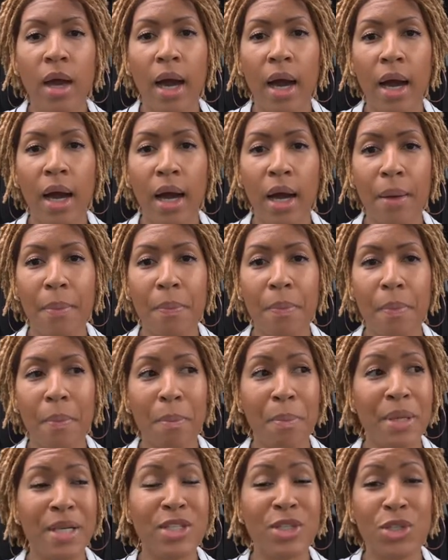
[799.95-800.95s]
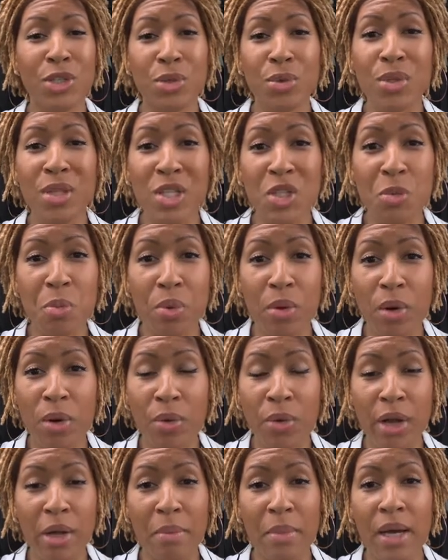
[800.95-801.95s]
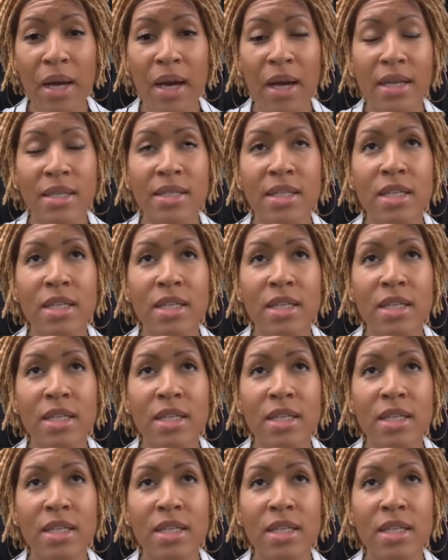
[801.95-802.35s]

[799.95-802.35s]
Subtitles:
But do this program, guys.